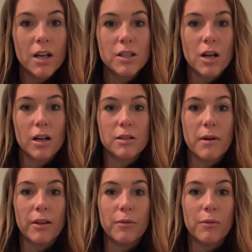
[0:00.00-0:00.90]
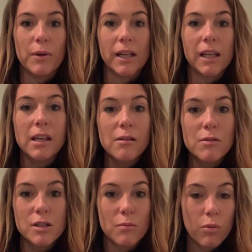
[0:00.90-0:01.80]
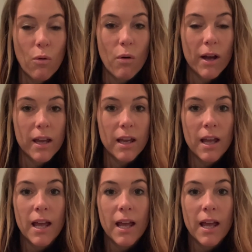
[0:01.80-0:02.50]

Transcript: talked about when he was a boy